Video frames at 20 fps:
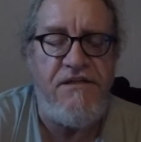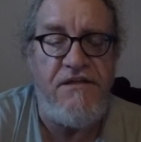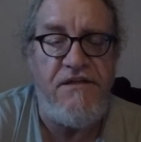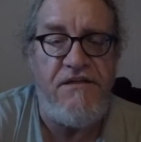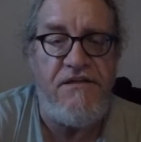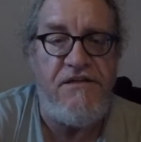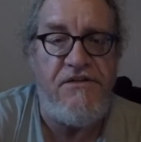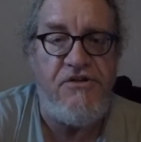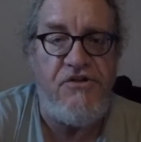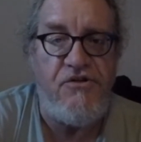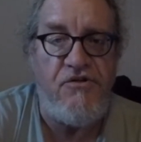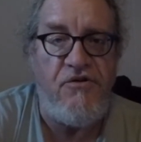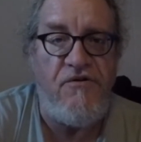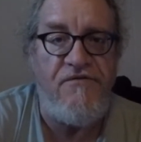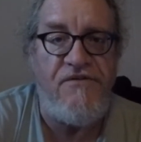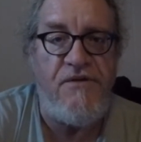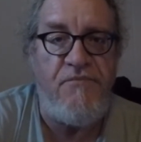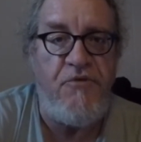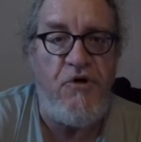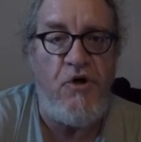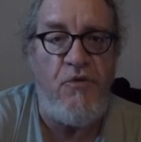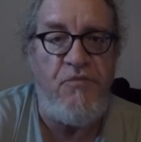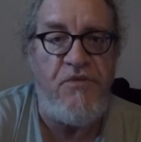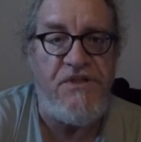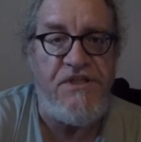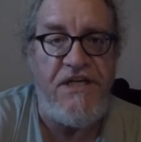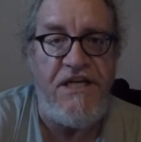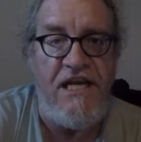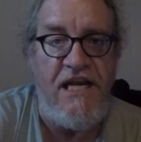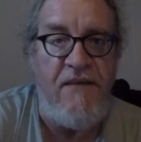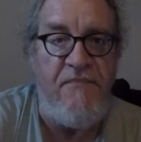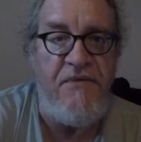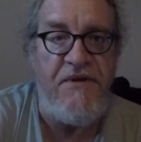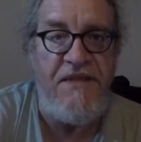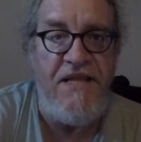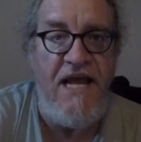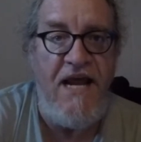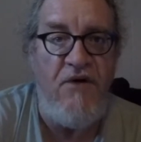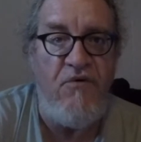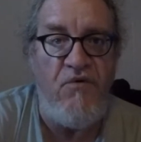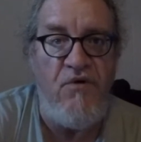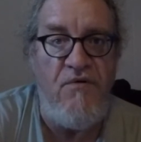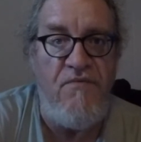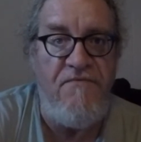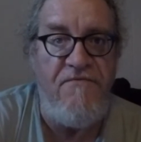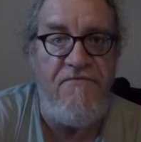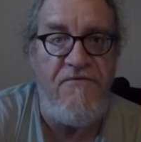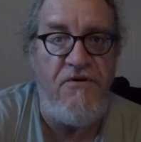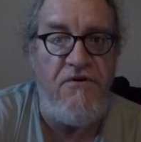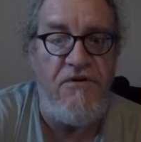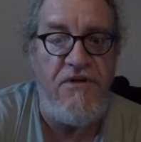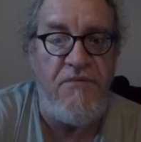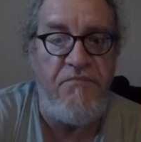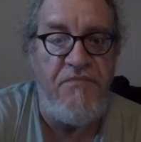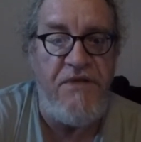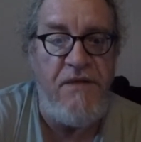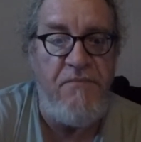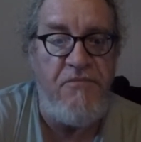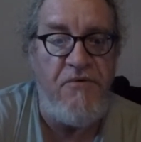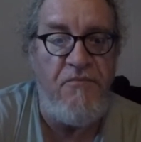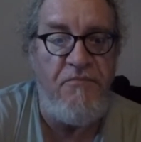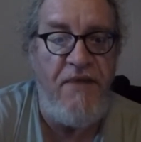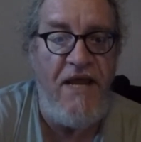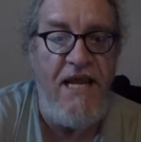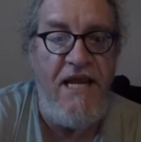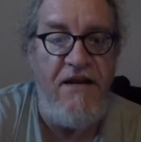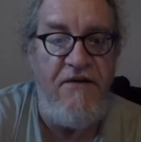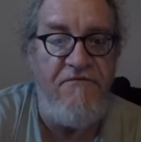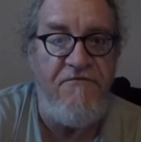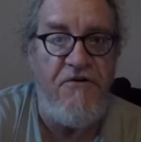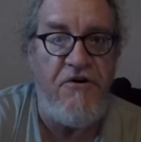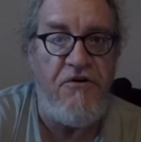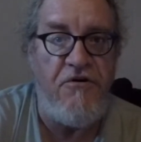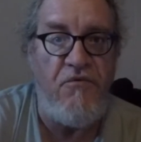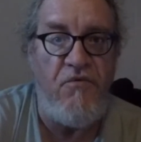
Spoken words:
it serves a purpose of keeping that room full of people paying for